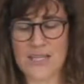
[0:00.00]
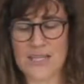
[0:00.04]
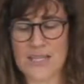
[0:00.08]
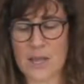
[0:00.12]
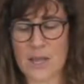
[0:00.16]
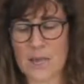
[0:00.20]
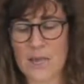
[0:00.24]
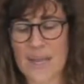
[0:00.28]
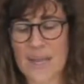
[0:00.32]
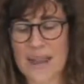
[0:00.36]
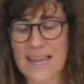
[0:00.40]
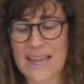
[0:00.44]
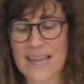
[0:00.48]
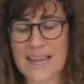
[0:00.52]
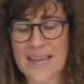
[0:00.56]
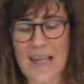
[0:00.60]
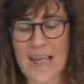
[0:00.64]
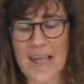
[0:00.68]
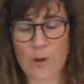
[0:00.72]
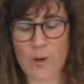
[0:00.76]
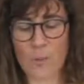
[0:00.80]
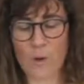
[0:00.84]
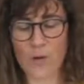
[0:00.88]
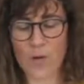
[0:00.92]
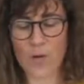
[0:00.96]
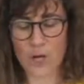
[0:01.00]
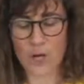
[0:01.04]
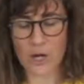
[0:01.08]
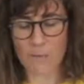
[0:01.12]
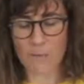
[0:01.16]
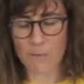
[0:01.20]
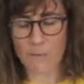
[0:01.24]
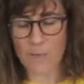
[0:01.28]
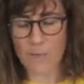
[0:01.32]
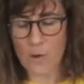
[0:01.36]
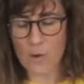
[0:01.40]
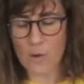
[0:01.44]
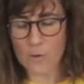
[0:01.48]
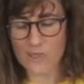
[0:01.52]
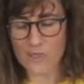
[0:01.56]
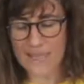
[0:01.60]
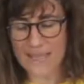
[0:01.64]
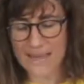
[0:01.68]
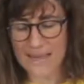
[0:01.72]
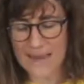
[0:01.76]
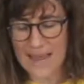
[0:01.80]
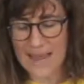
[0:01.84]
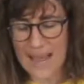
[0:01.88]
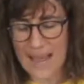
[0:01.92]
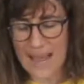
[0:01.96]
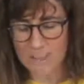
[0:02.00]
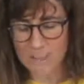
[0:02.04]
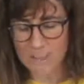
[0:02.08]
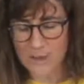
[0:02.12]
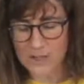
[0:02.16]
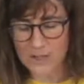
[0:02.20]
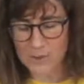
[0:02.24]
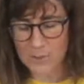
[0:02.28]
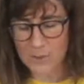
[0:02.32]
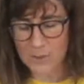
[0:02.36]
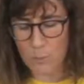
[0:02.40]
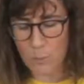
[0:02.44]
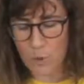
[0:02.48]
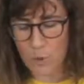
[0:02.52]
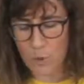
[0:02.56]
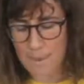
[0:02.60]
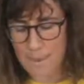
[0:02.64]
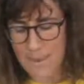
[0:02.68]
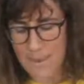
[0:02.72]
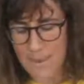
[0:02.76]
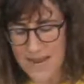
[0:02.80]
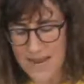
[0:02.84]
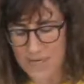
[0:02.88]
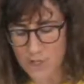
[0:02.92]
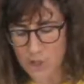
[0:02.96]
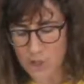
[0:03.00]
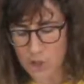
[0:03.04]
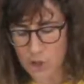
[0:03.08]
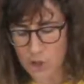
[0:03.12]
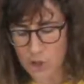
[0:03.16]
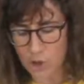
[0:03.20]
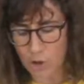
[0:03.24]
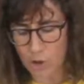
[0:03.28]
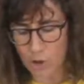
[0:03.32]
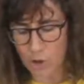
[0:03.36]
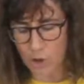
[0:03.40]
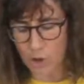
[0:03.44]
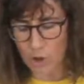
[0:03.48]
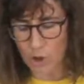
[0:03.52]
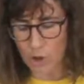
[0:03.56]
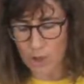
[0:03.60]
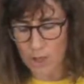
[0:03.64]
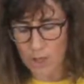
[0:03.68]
So then again, we're going to fold it in half because we want to make sure,